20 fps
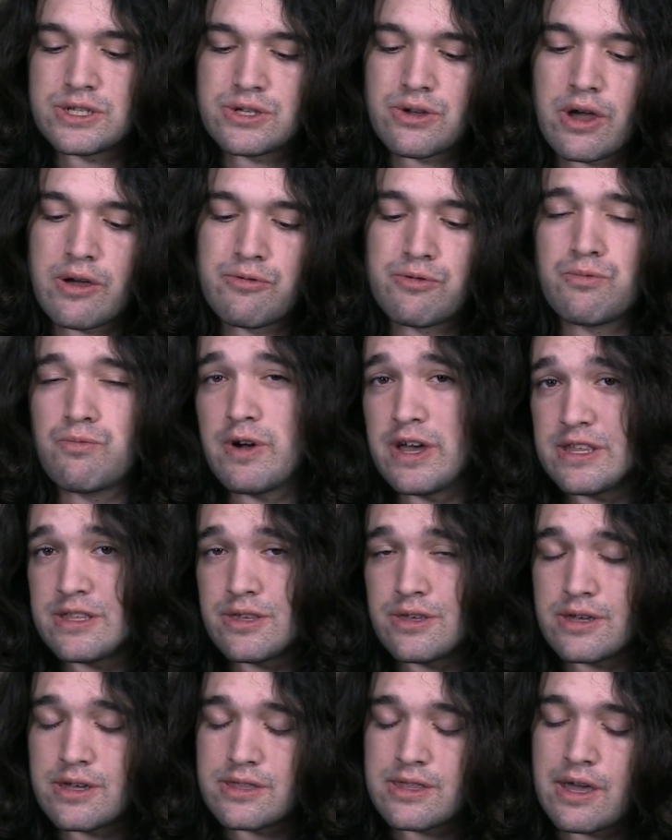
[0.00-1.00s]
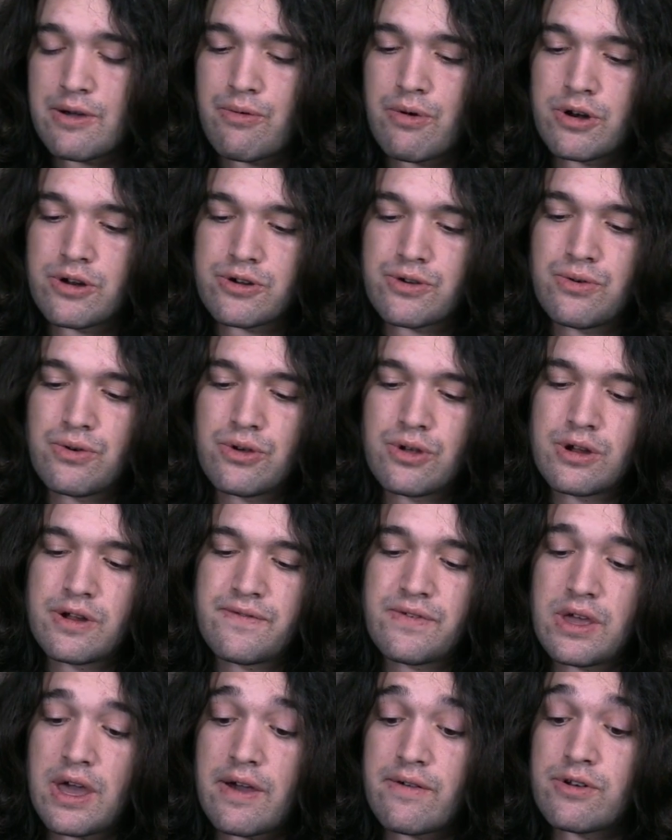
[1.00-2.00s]
So I would wait till you get that water cooler
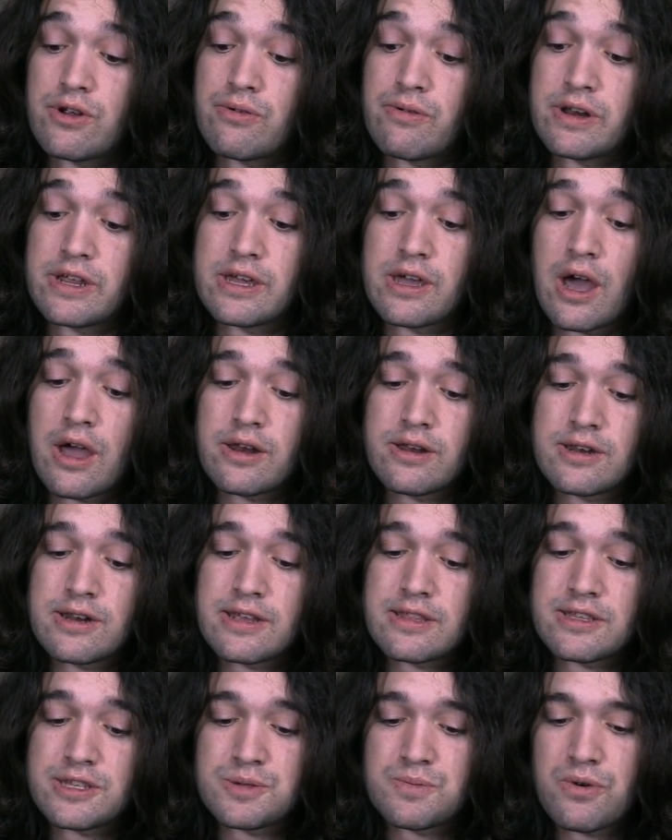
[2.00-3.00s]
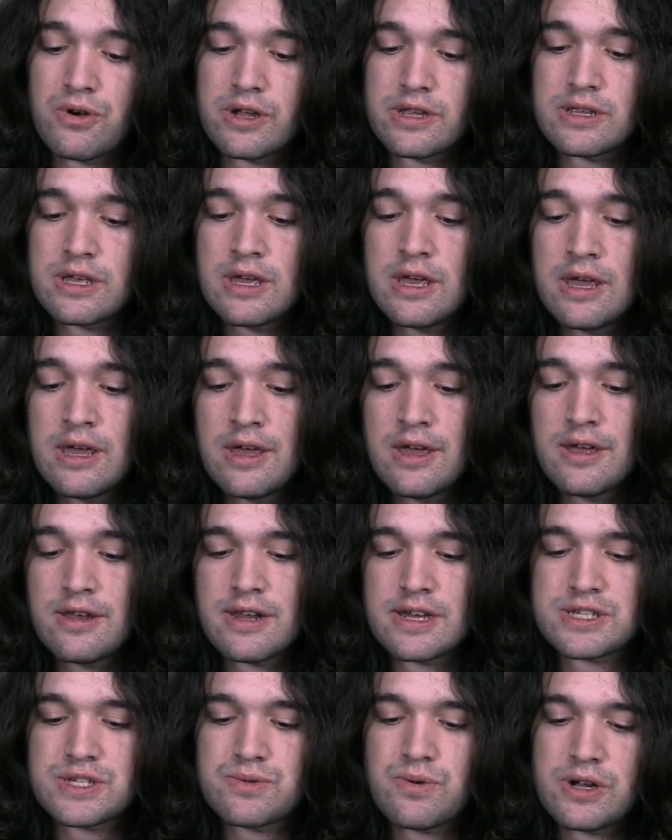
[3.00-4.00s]
if you haven't already gotten it at this point.
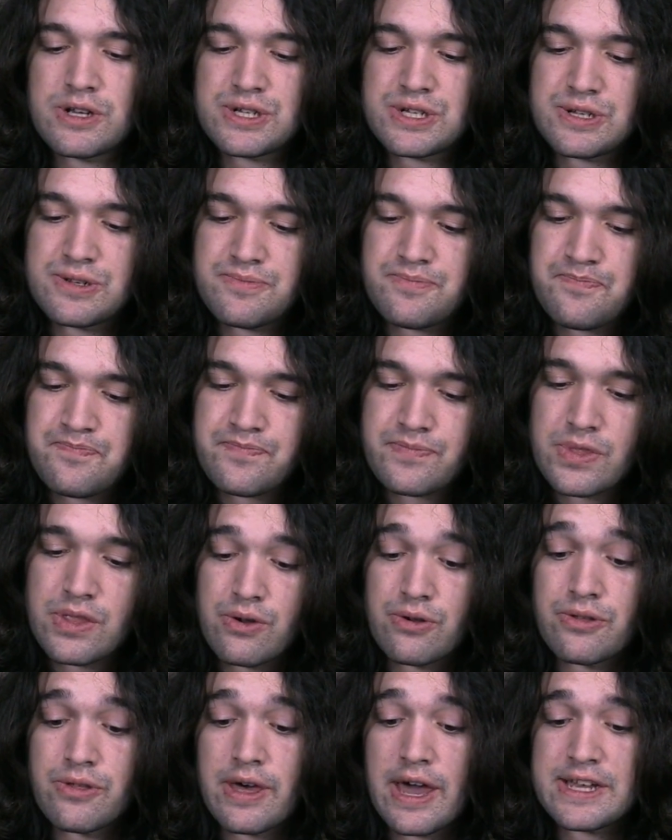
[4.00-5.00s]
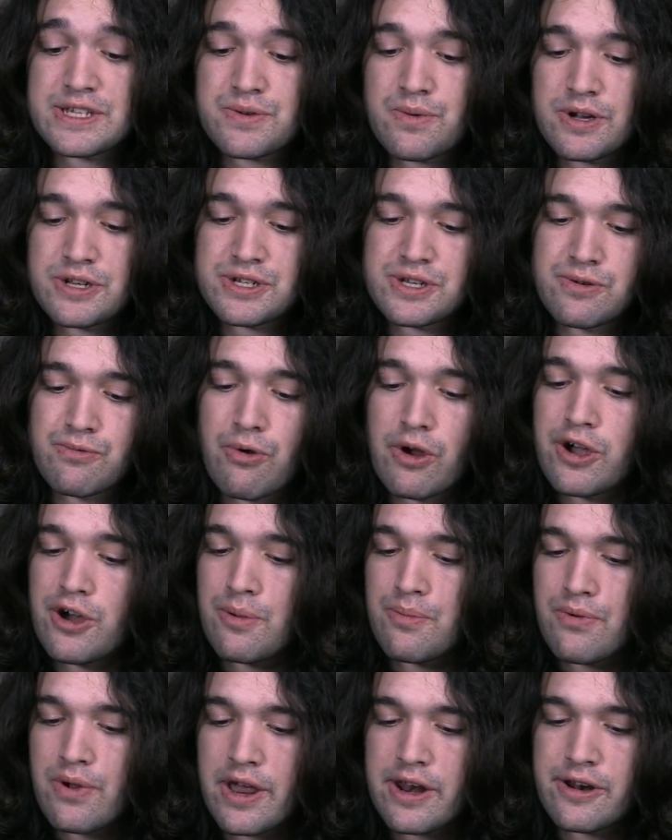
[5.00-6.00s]
Next question, or the last question,
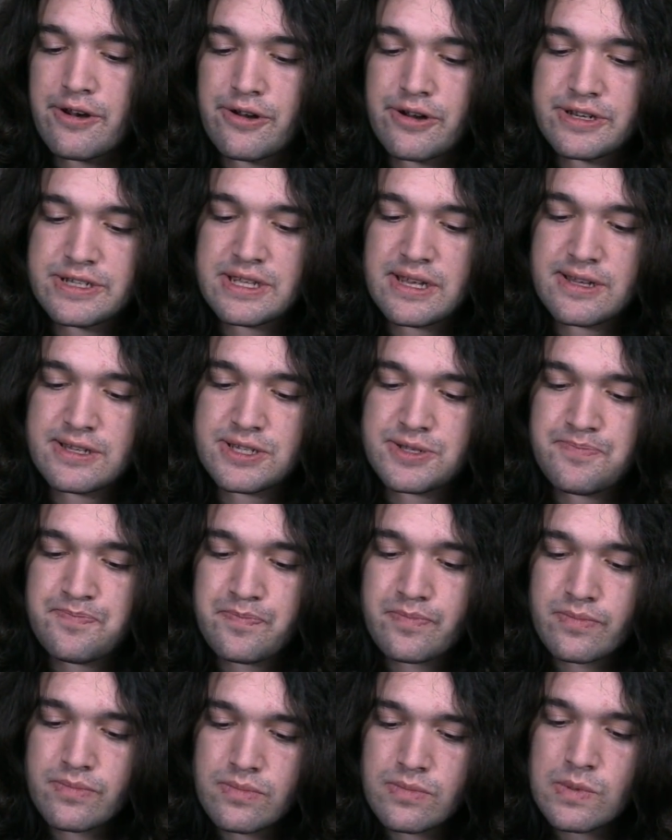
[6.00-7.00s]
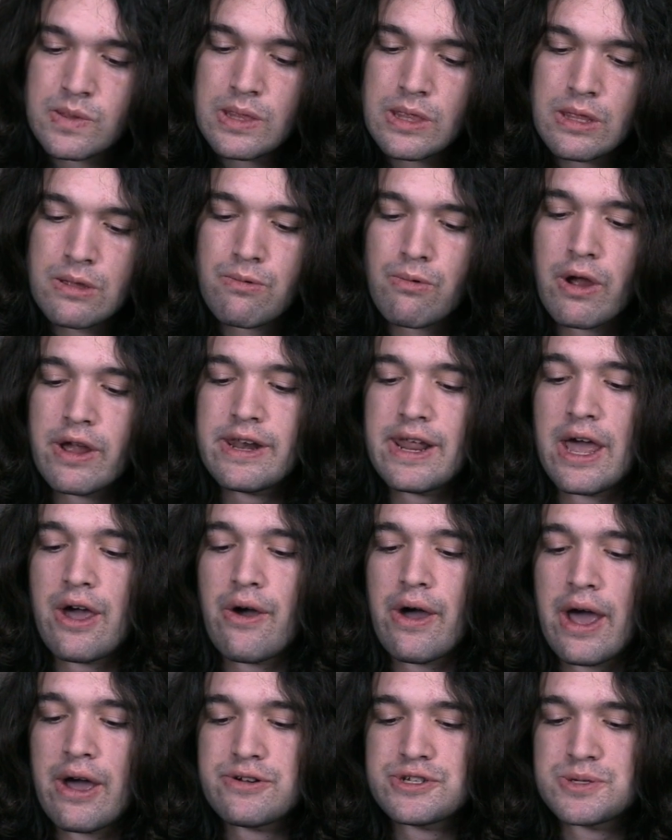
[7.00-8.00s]
Royal Predator says, right
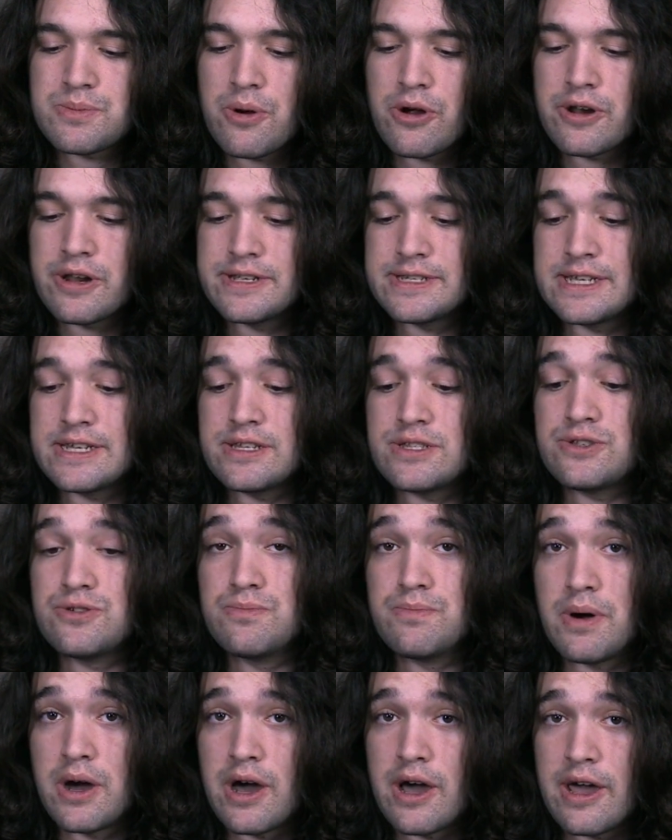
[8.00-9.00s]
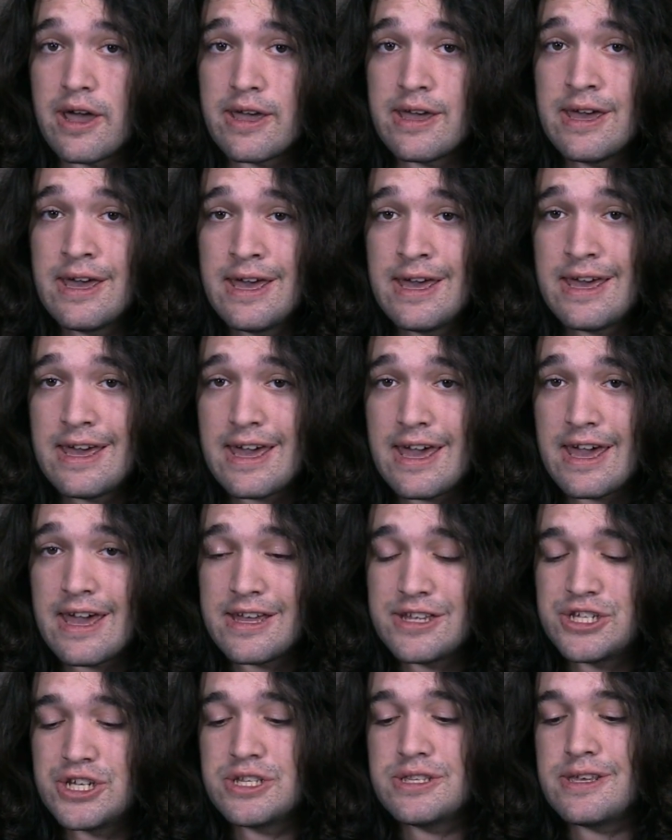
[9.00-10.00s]
now, how smart is it to buy
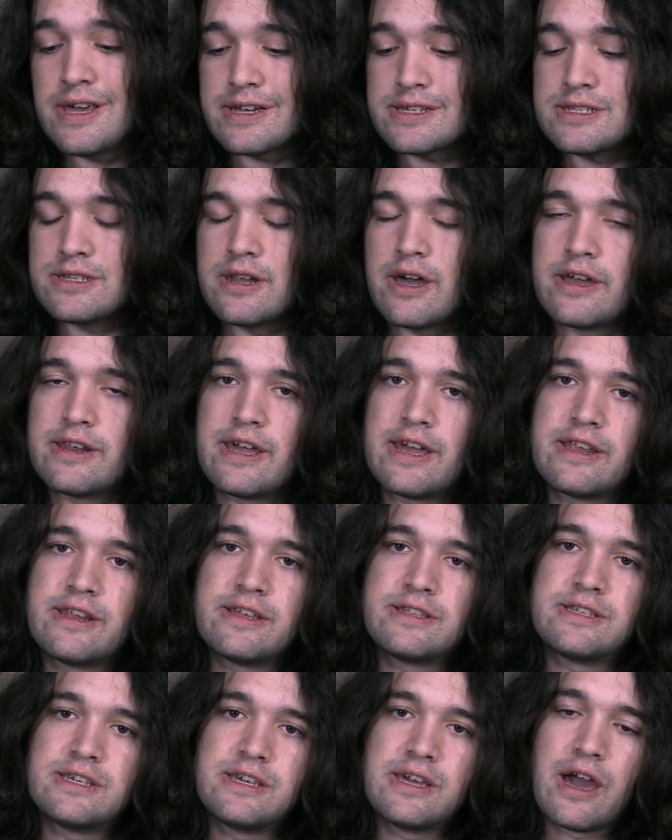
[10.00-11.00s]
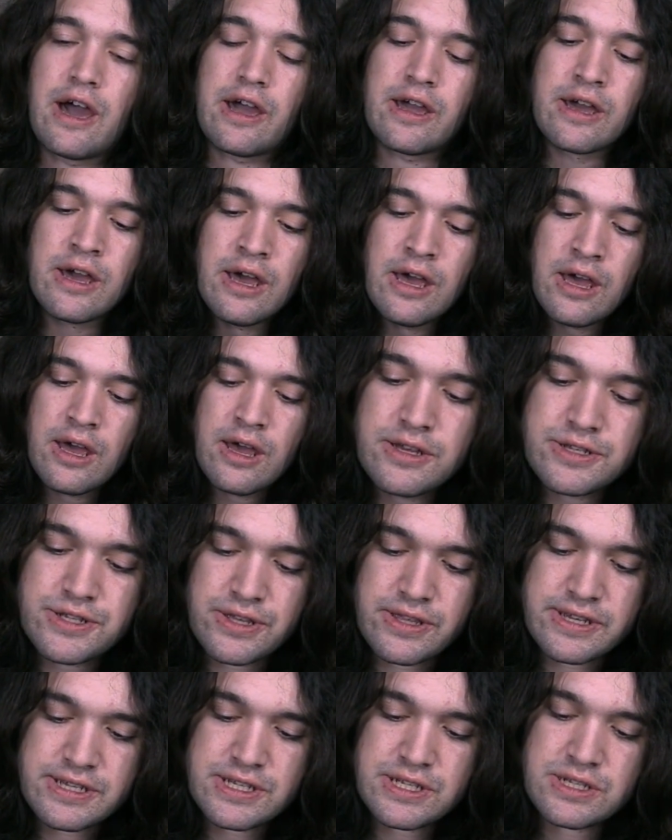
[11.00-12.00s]
a GTX 980 Ti?
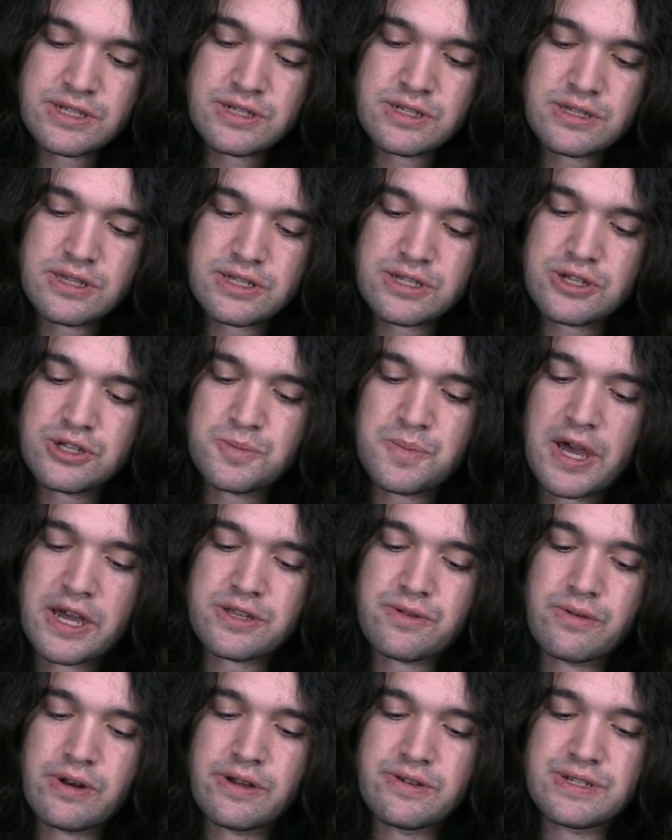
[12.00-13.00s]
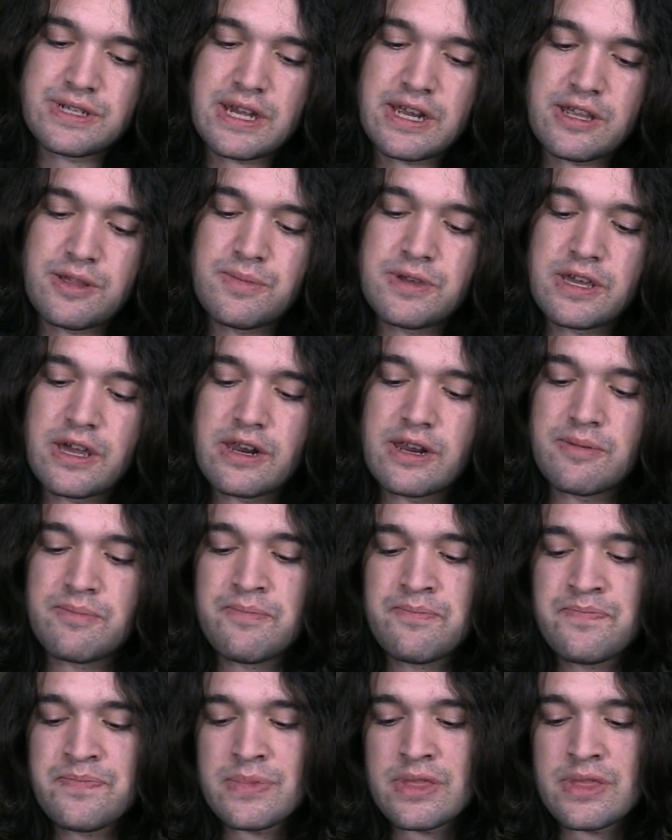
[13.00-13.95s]
So this is this goes back to what I was saying at the beginning.